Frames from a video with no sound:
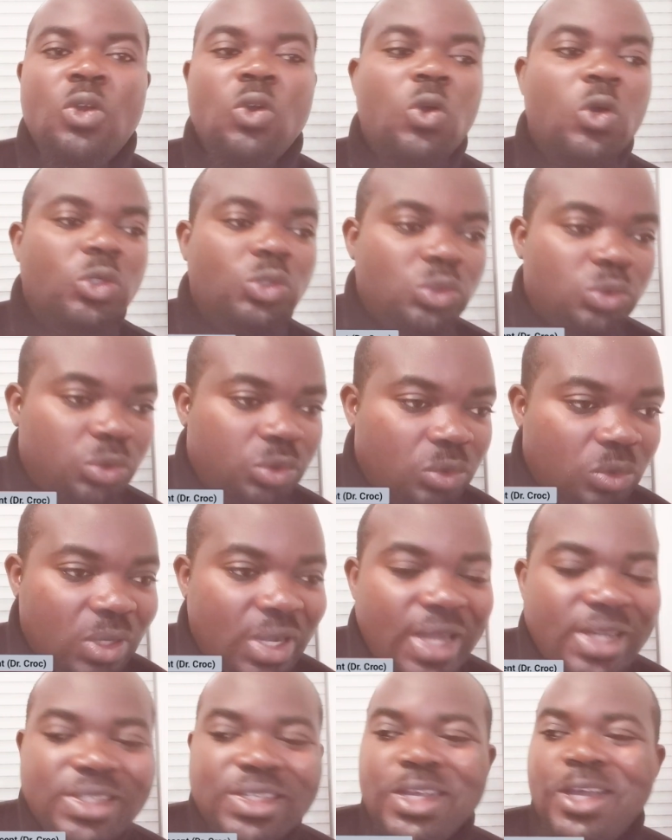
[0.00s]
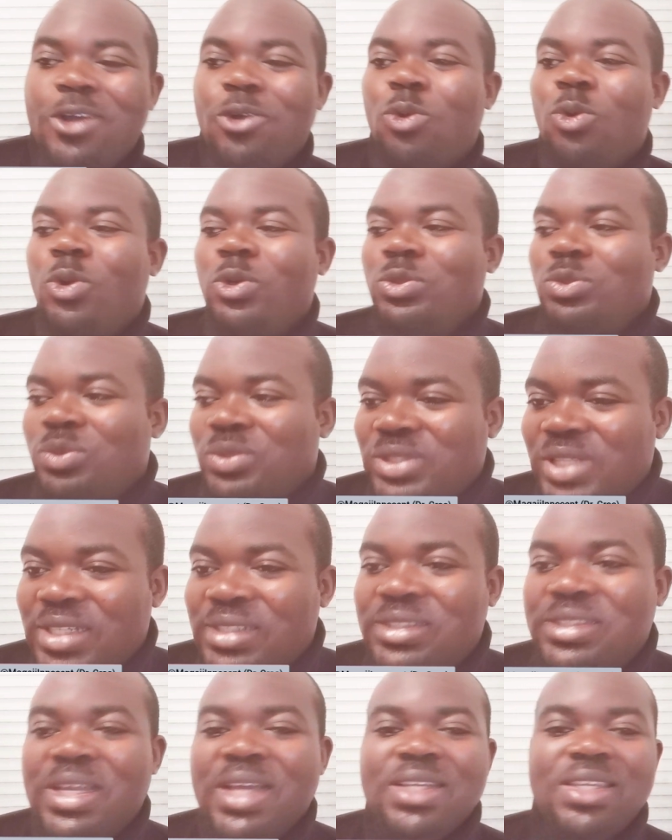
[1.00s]
Go to Uganda, go to
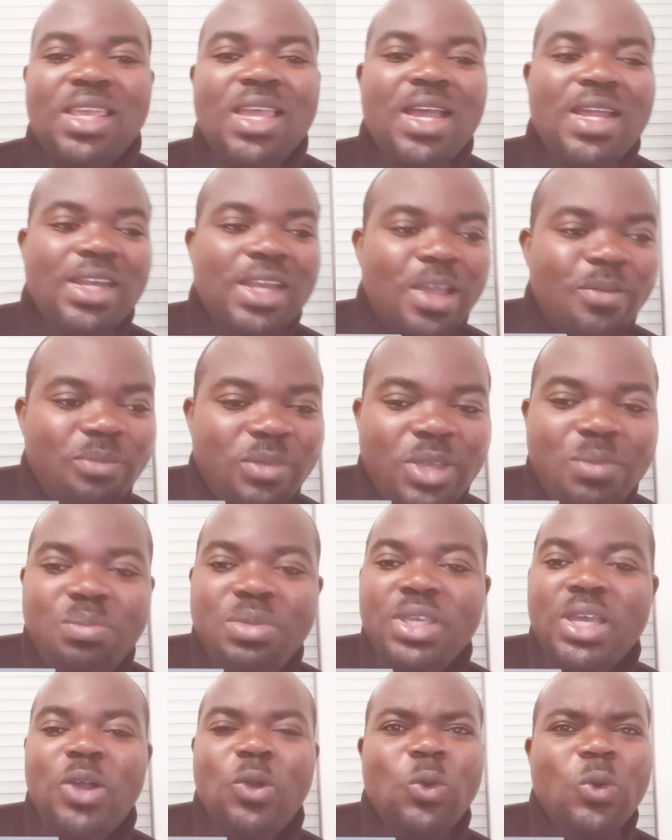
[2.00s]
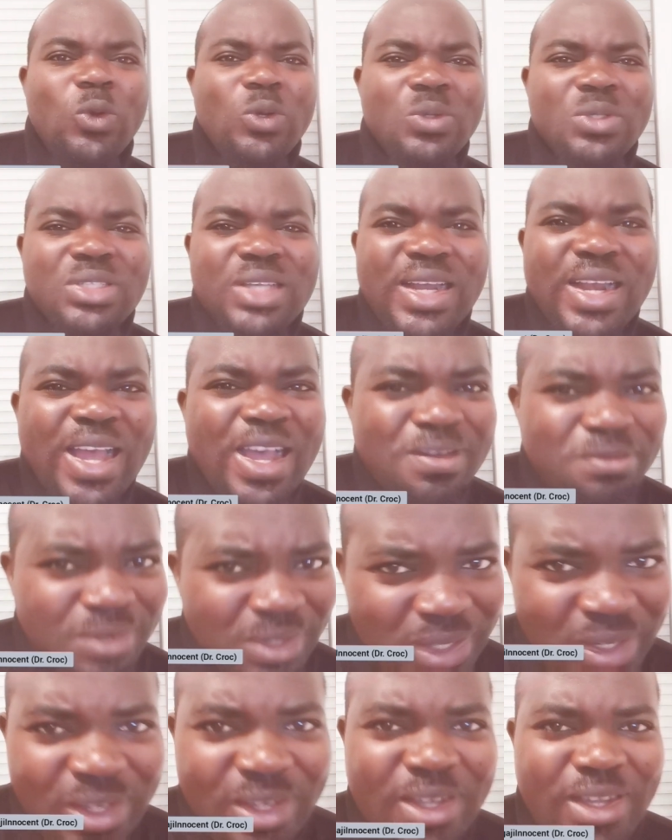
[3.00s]
Tanzania, Namibia, go to South
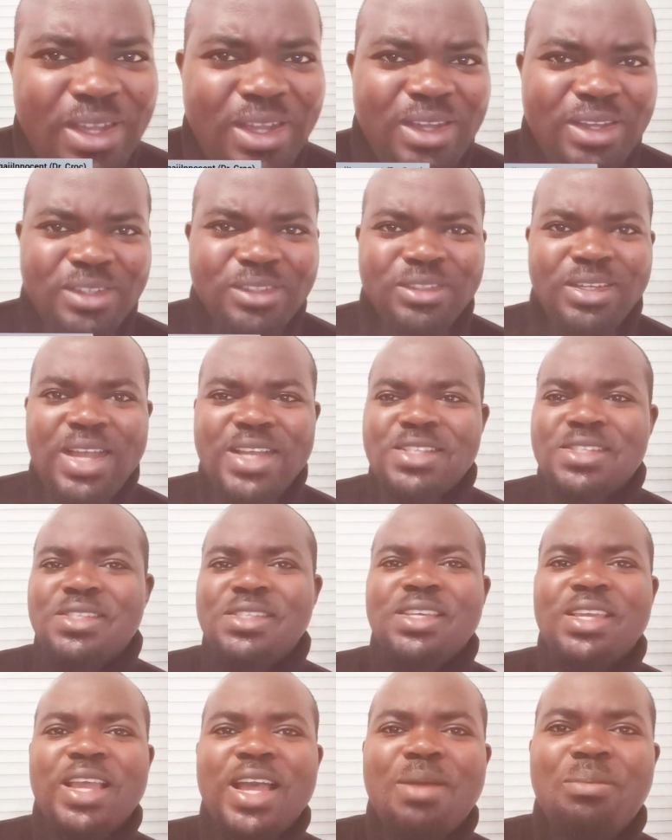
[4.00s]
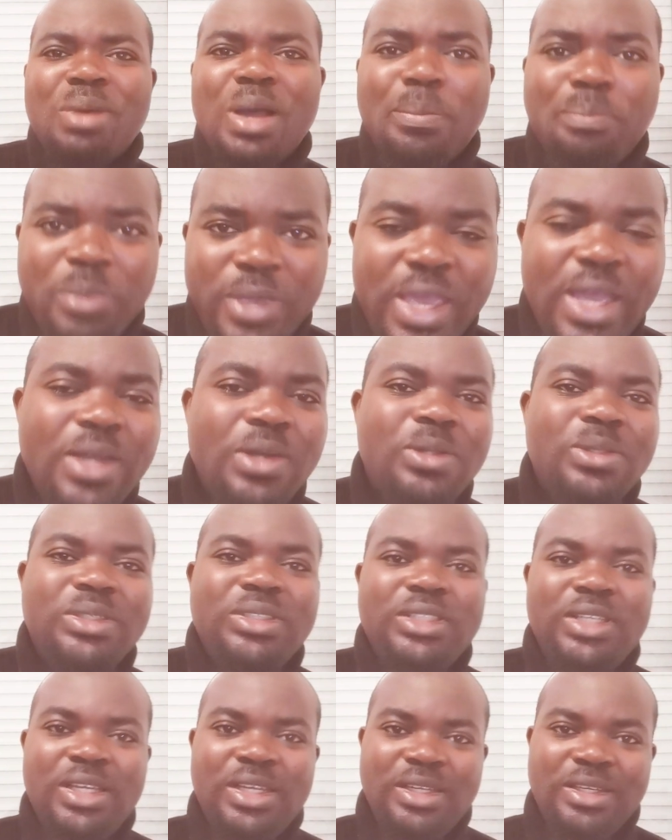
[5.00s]
Africa and see
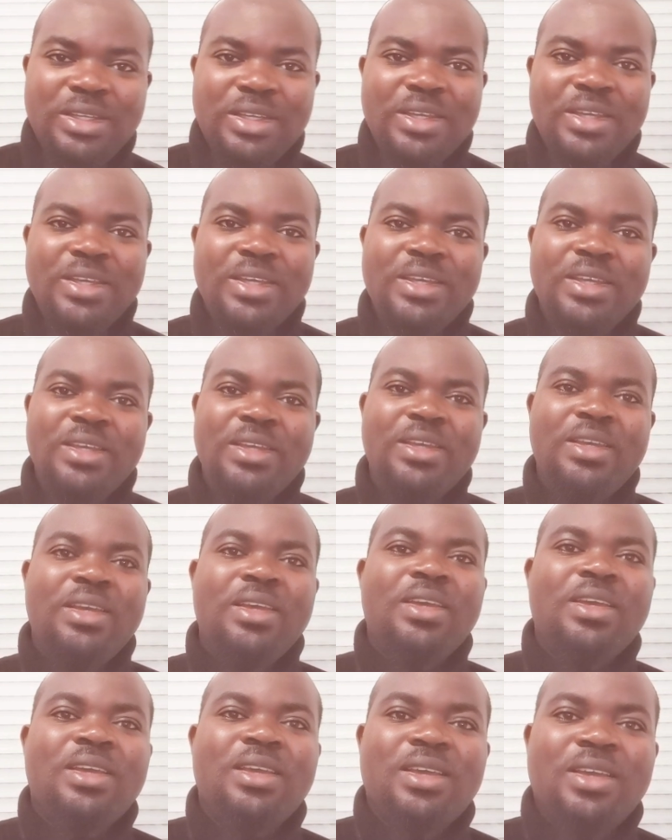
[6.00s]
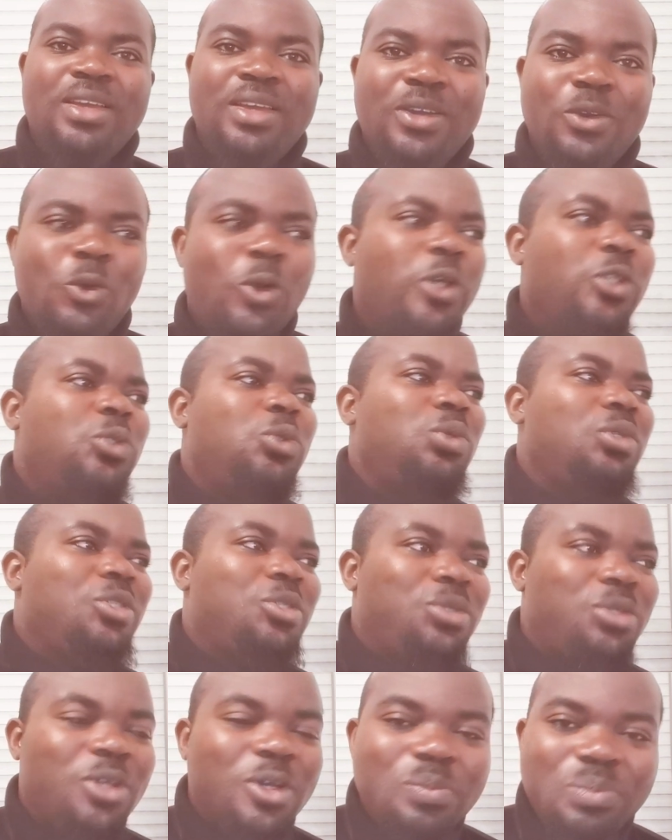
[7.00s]
Amapiano there. Go to
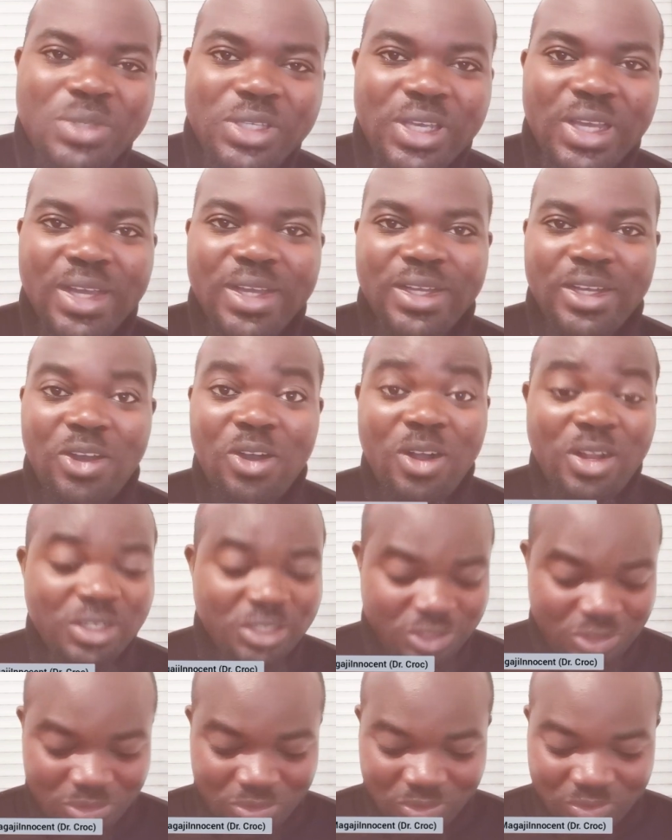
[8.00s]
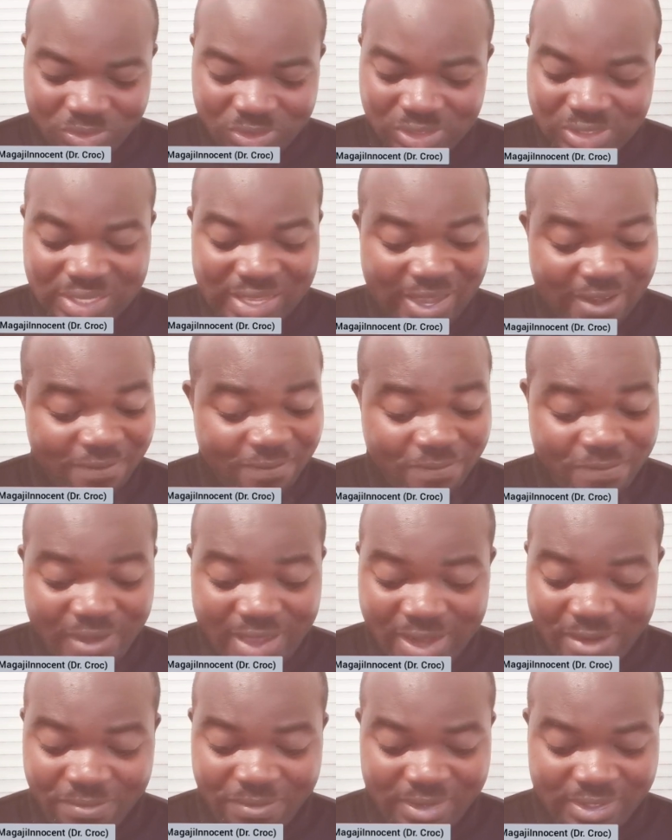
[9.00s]
Ethiopia, all these countries, they are
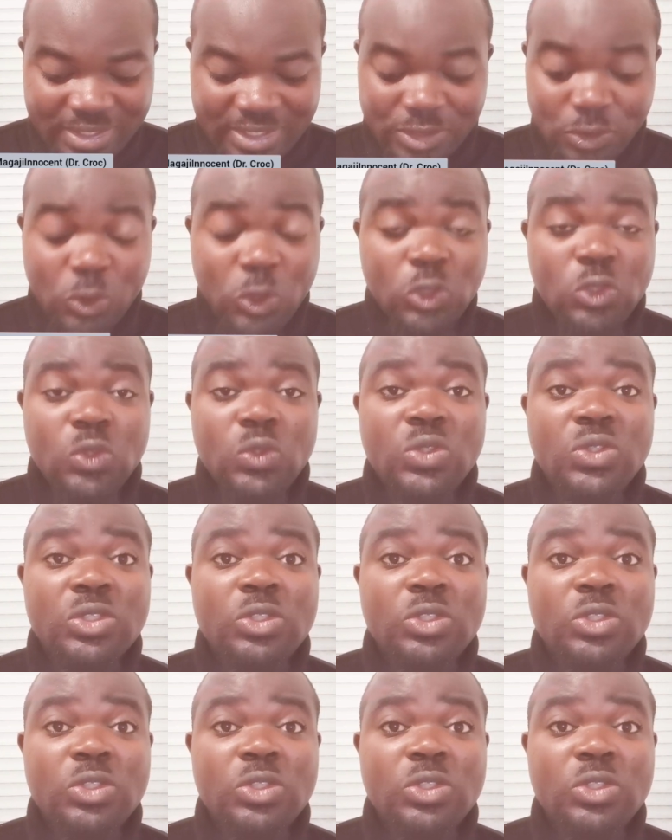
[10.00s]
very fantastic. Go to